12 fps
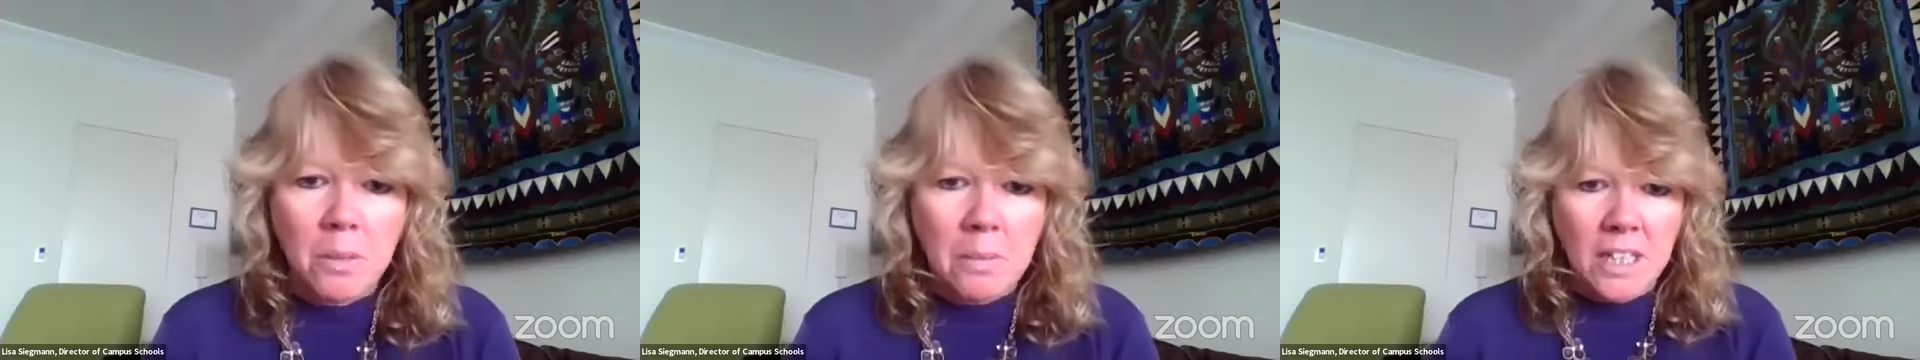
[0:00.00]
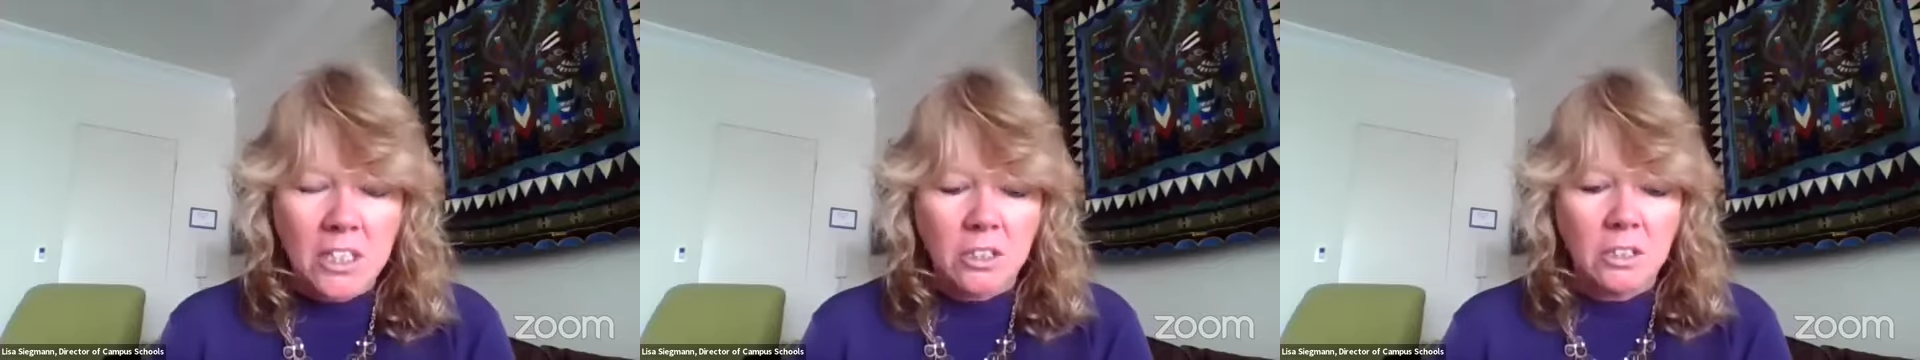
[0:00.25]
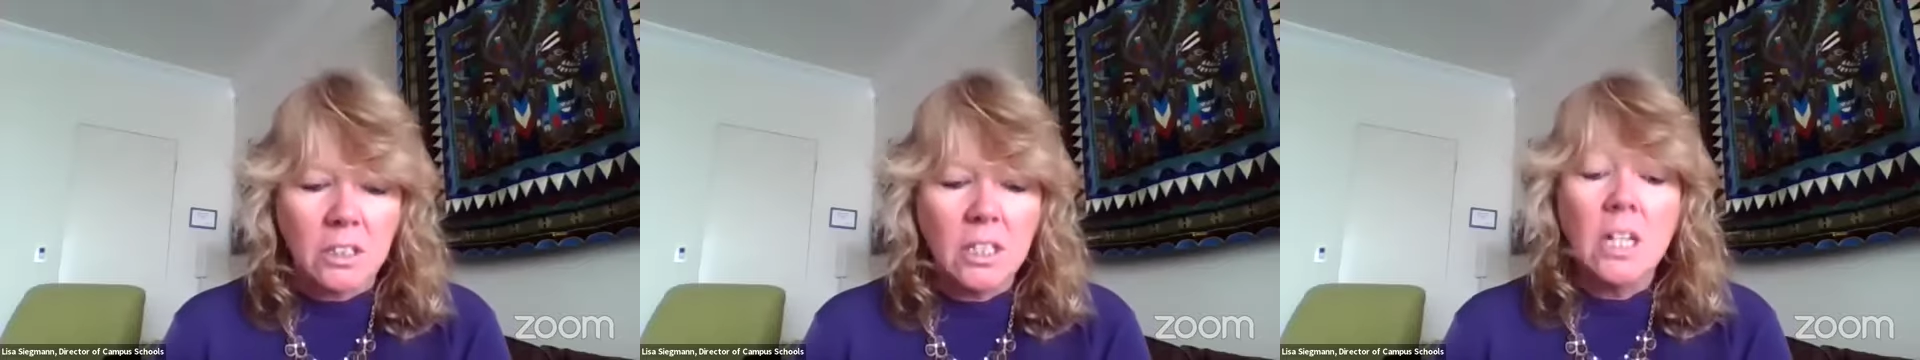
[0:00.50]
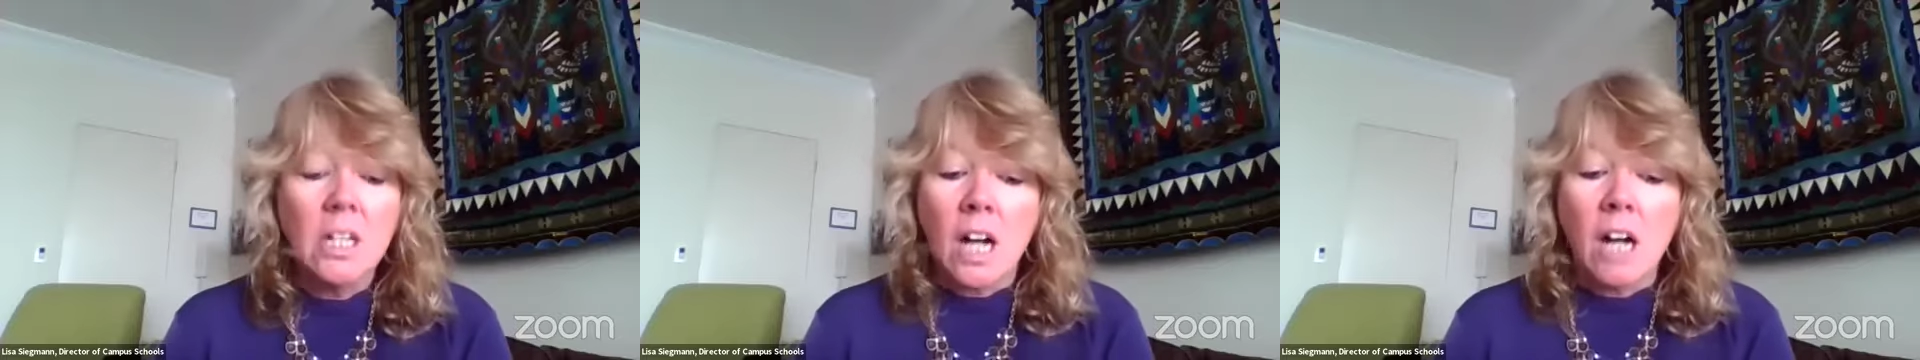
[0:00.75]
reminder
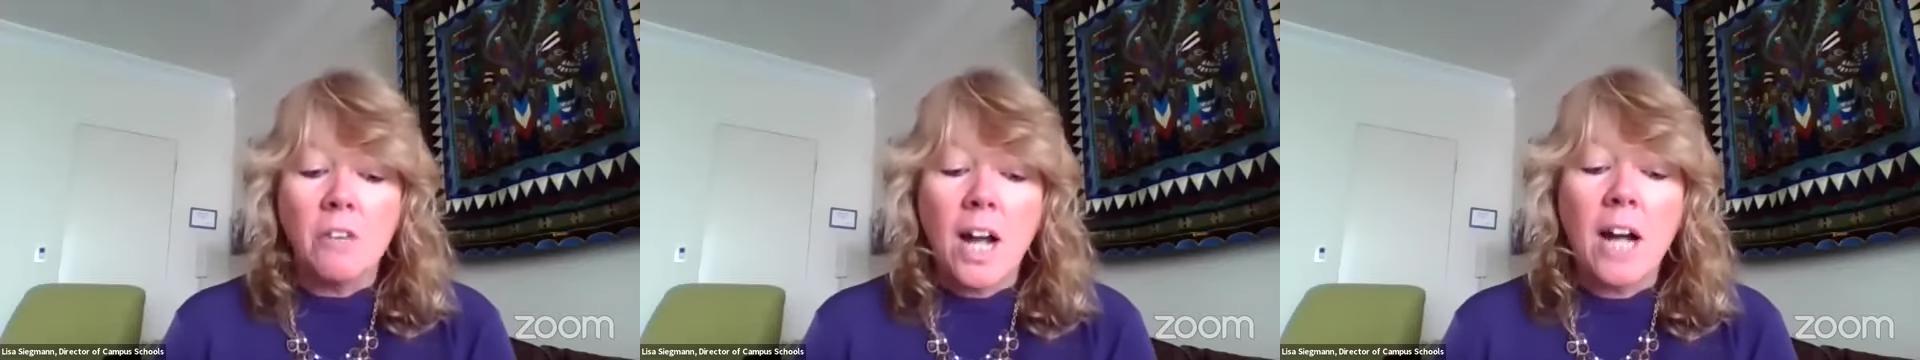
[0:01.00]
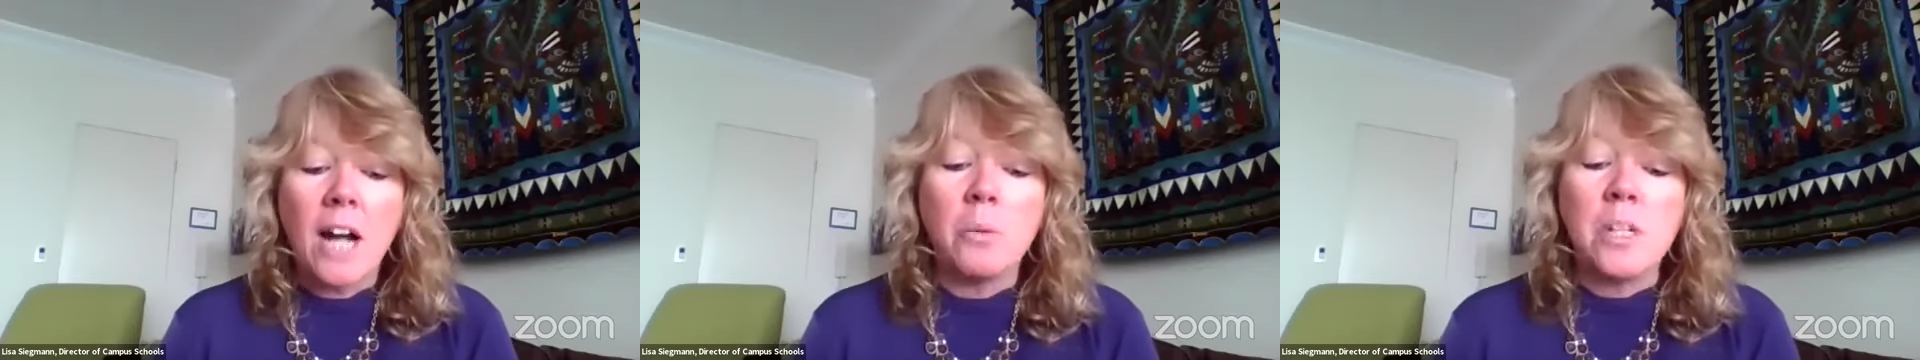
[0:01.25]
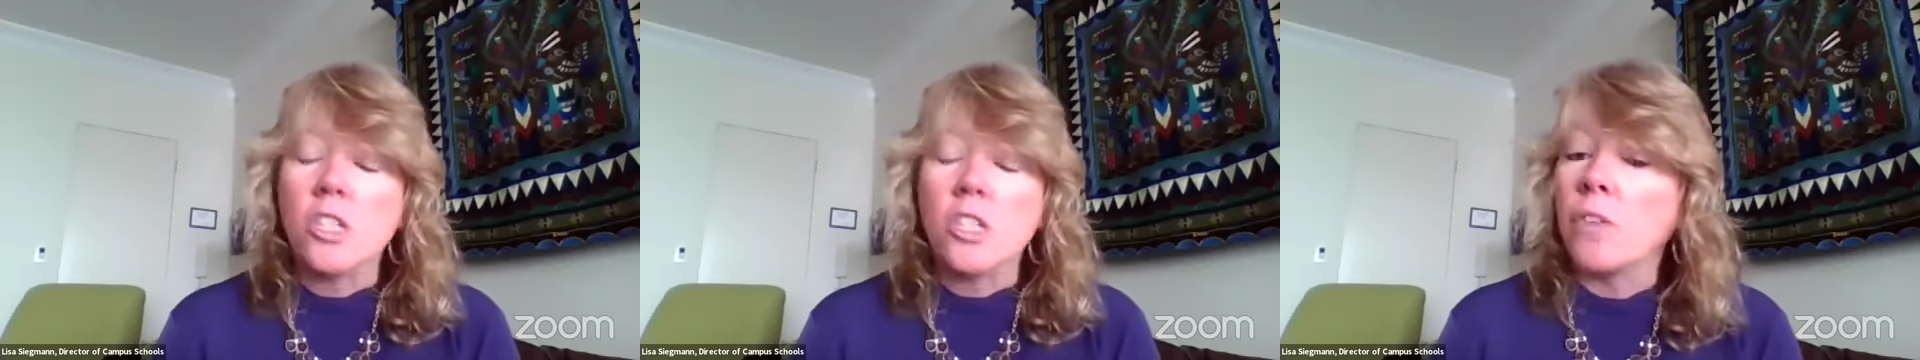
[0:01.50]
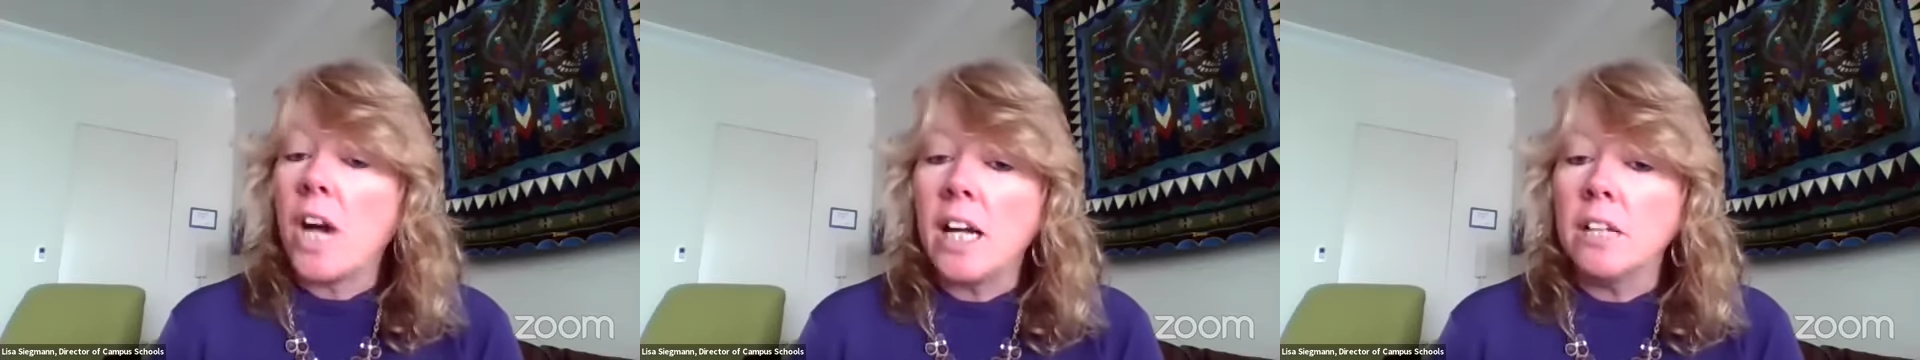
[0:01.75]
of how we
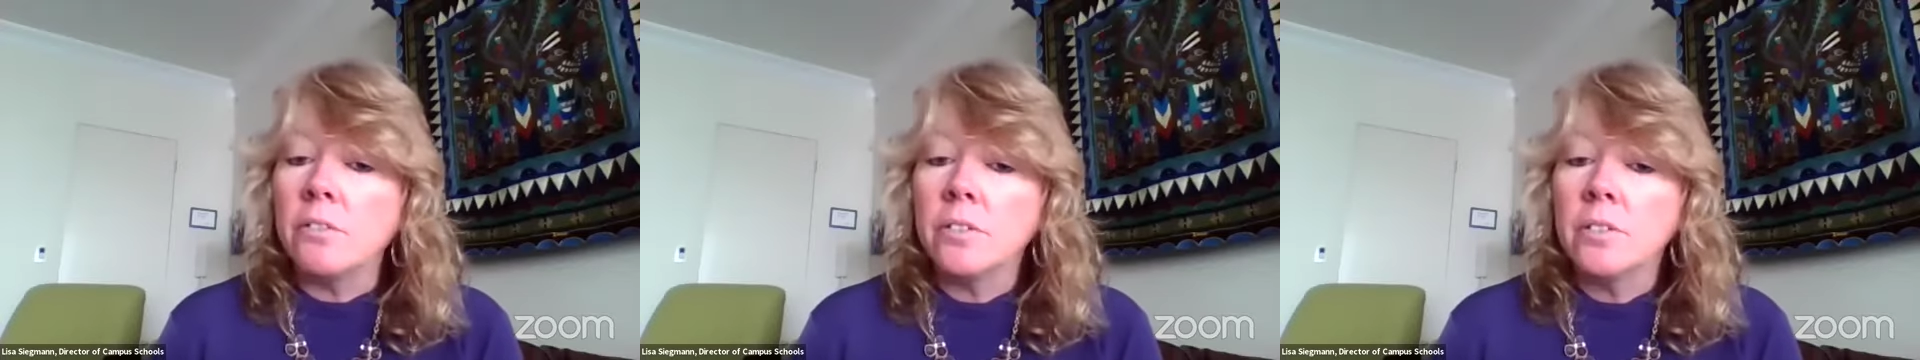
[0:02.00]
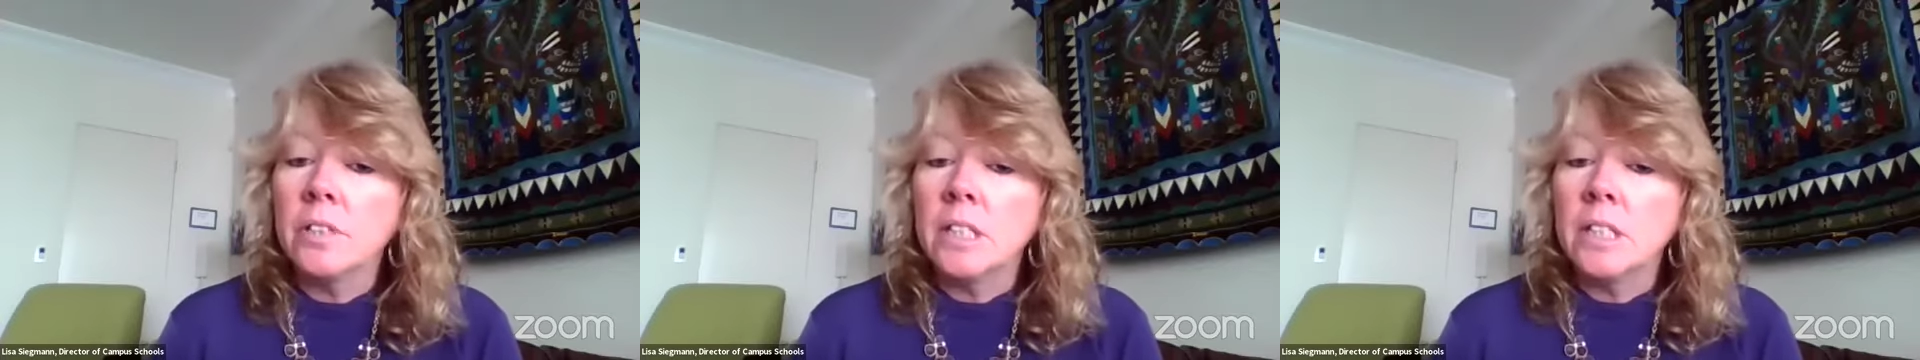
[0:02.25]
survive,